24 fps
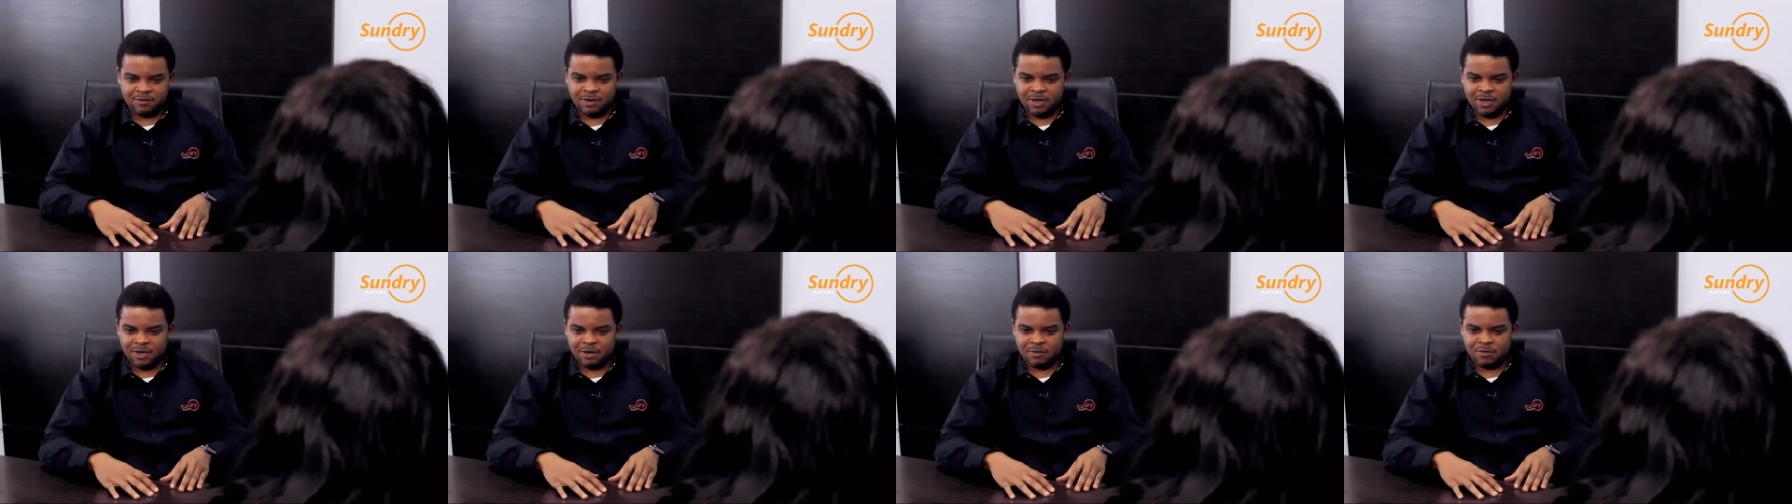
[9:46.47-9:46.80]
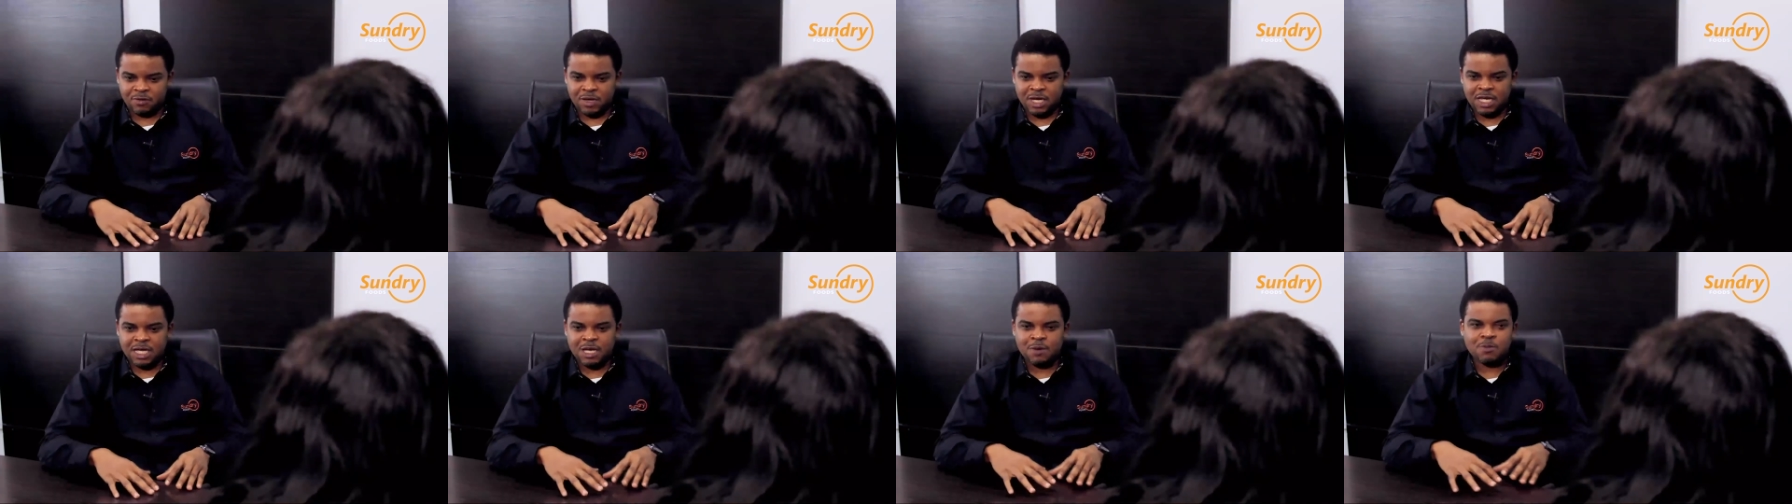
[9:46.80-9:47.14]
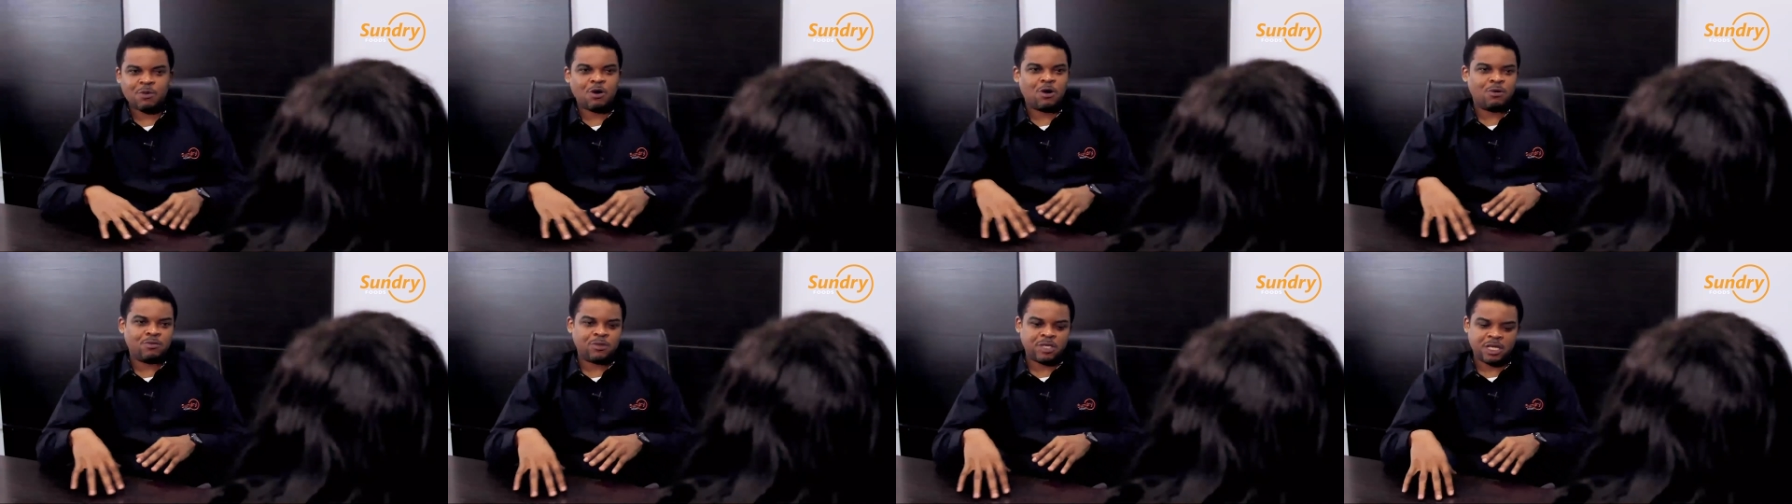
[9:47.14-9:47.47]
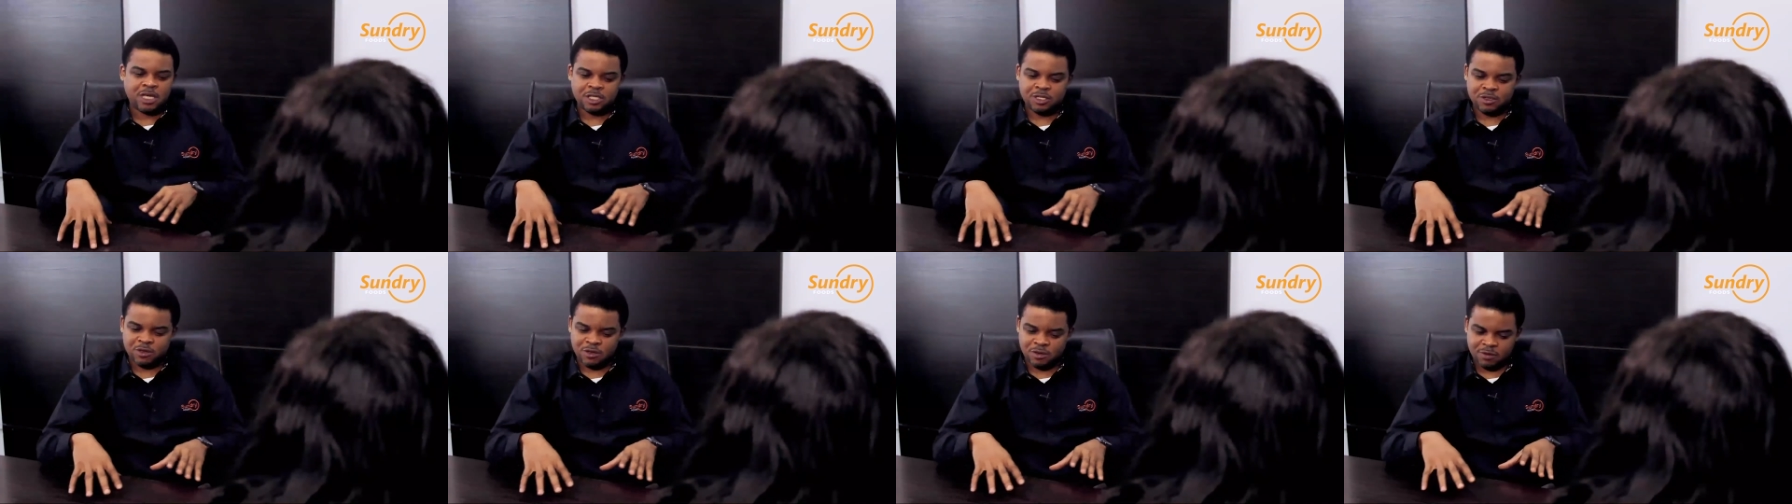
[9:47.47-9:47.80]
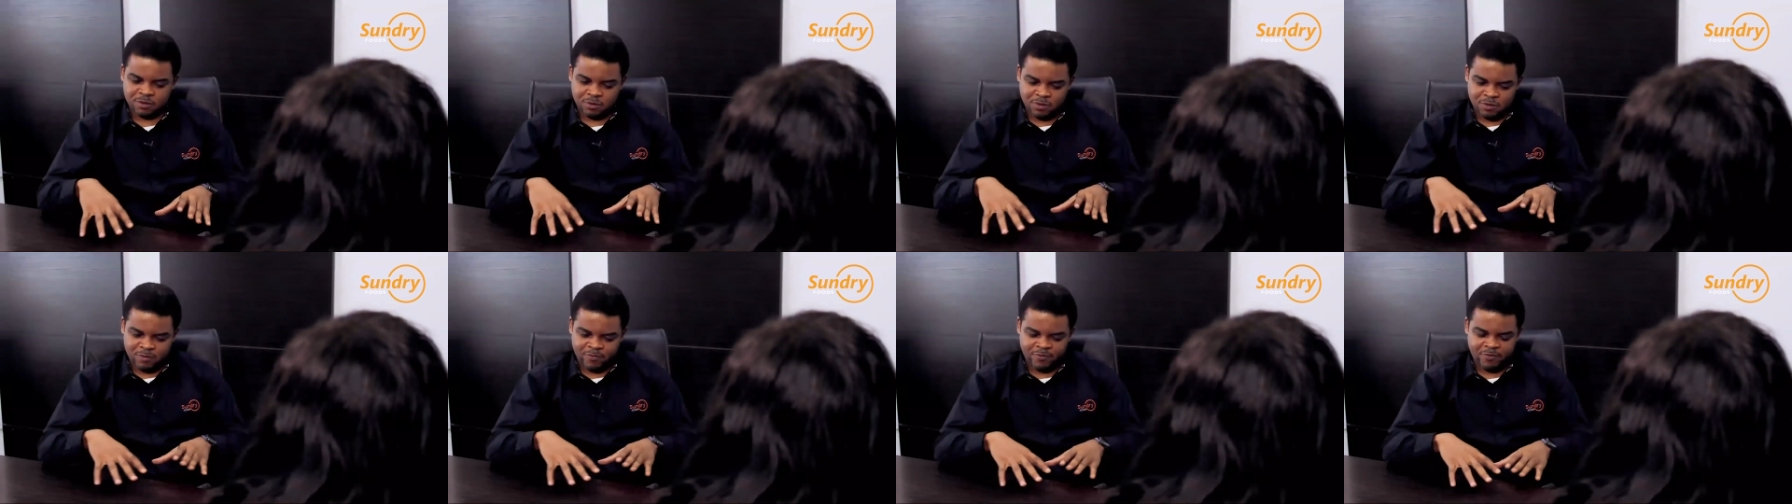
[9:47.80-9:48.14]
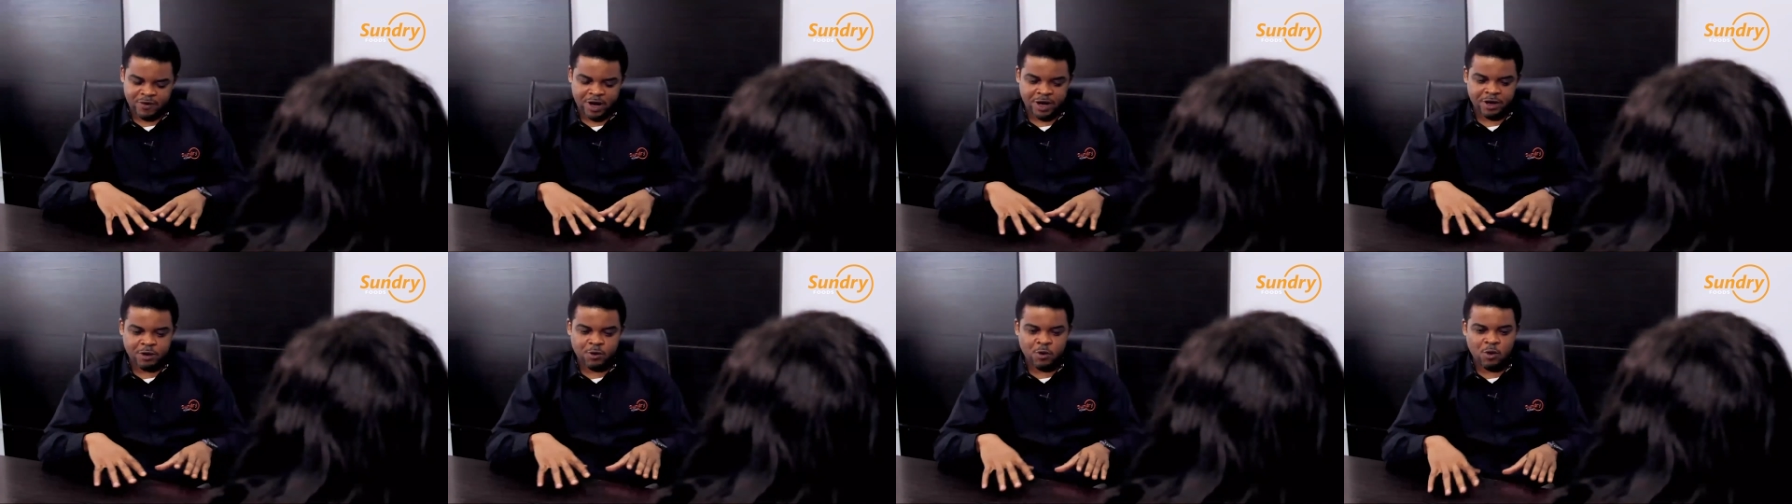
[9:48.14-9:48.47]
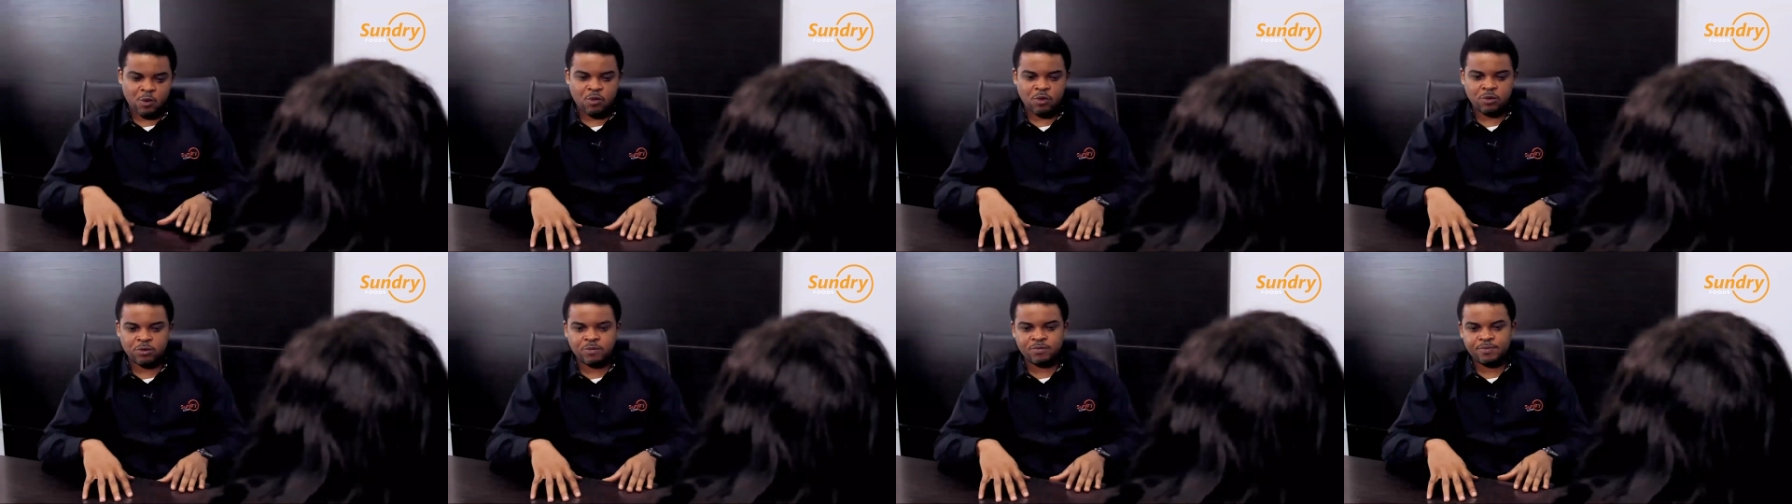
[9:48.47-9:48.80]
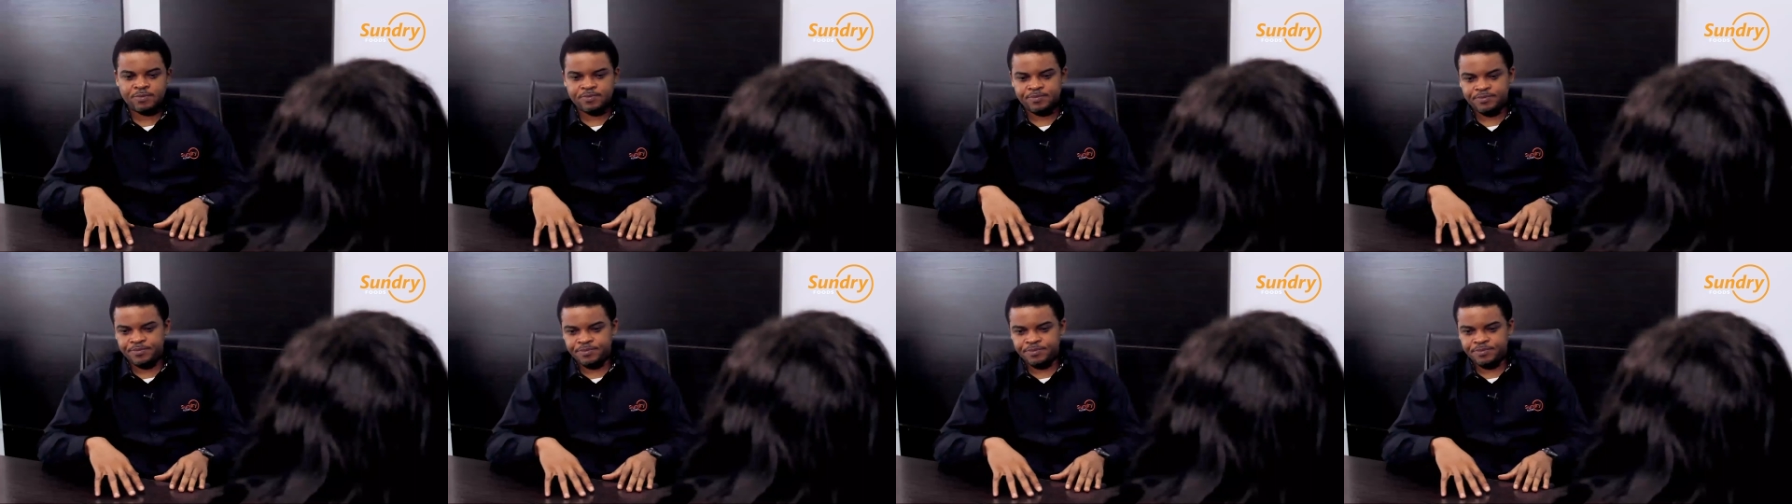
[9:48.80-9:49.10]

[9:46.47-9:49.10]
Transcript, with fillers: uh, we keep communication very open.